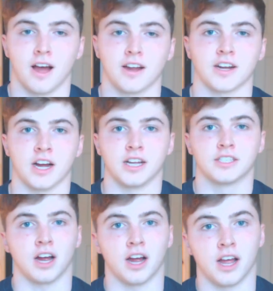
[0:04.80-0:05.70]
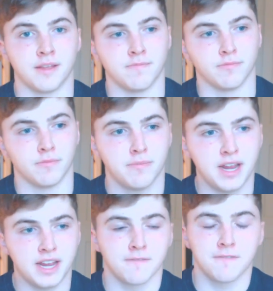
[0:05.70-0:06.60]
Hi guys, I'm
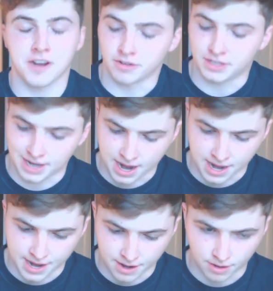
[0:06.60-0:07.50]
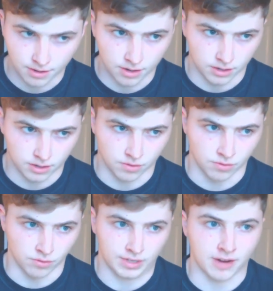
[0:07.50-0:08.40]
making a video today
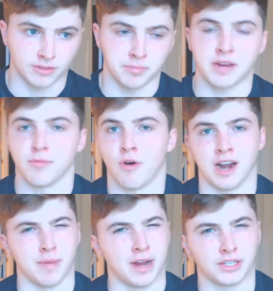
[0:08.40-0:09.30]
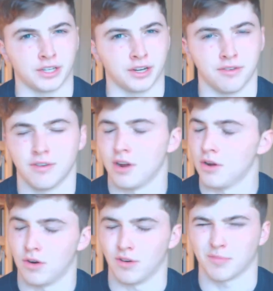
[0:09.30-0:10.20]
called How to Make More Animation,
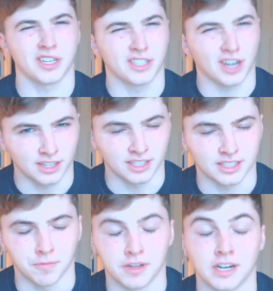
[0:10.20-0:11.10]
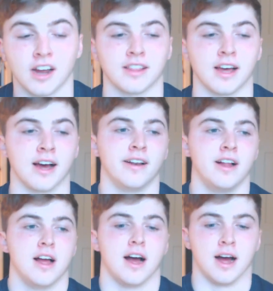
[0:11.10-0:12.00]
or I'm going to title it something like that.
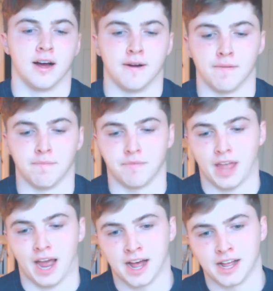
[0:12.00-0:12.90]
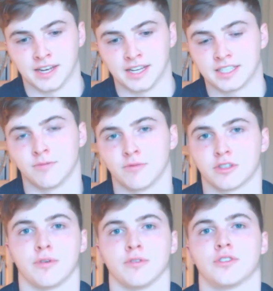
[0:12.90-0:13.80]
Um, and it's in
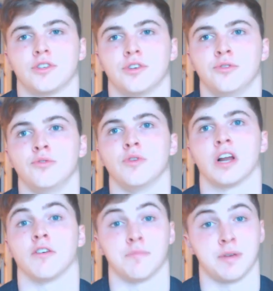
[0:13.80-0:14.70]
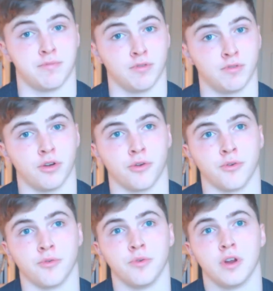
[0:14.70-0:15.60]
response to a lot of people
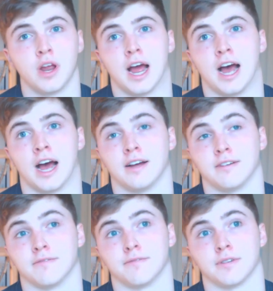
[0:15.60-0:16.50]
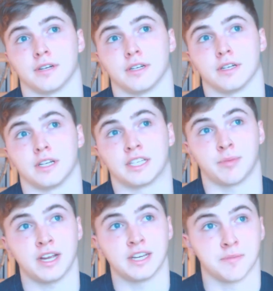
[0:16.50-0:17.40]
who have uh,
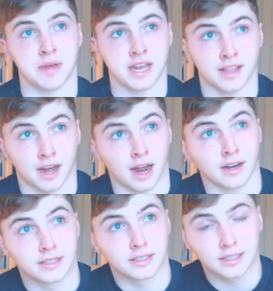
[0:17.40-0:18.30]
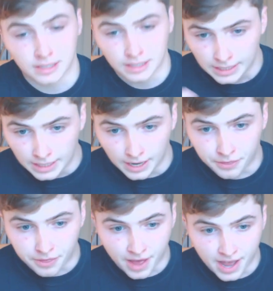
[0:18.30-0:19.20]
explained to me that
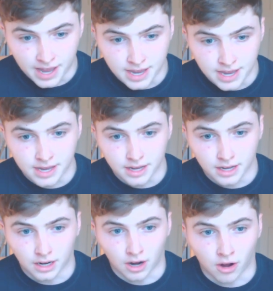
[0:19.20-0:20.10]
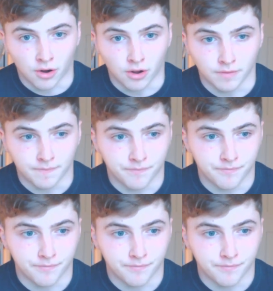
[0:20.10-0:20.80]
they are